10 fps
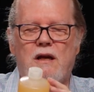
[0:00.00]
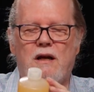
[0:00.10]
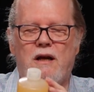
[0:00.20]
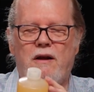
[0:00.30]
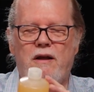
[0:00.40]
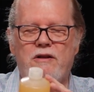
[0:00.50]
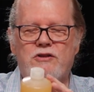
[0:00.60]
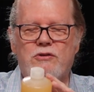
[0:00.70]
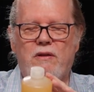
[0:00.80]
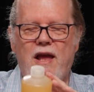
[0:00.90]
And
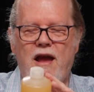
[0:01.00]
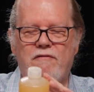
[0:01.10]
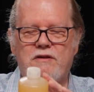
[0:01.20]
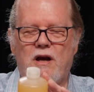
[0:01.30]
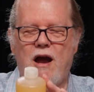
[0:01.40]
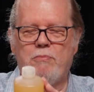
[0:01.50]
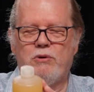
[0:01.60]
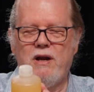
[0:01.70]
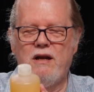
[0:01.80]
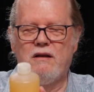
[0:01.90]
so they have to
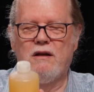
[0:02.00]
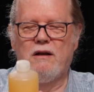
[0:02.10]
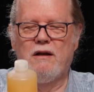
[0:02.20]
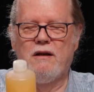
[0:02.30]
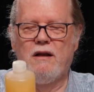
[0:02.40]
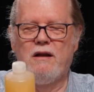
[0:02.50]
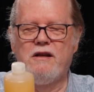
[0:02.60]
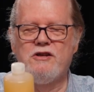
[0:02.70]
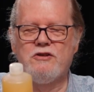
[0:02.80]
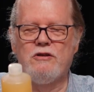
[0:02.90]
operate an
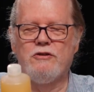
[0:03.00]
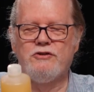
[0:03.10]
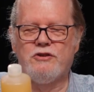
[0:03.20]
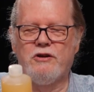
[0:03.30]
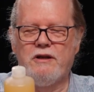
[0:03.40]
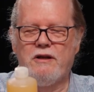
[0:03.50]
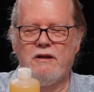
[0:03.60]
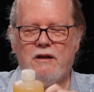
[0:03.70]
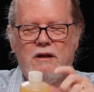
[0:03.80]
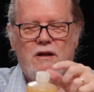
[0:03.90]
additional circuit
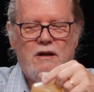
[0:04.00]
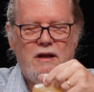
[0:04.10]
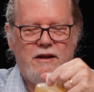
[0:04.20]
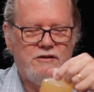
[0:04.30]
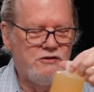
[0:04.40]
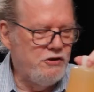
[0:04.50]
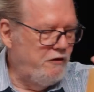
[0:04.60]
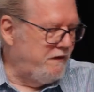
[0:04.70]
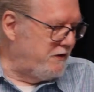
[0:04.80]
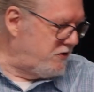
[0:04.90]
at the
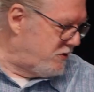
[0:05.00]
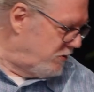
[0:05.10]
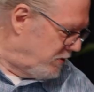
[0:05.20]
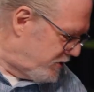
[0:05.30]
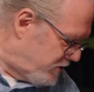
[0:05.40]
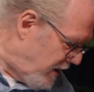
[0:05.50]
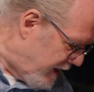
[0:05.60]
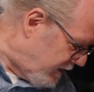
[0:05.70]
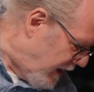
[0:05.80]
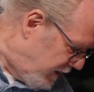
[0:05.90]
surface to
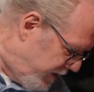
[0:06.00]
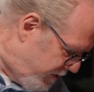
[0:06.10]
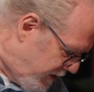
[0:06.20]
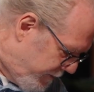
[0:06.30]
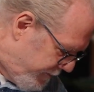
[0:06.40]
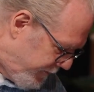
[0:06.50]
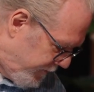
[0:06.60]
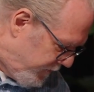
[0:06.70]
extract that lithium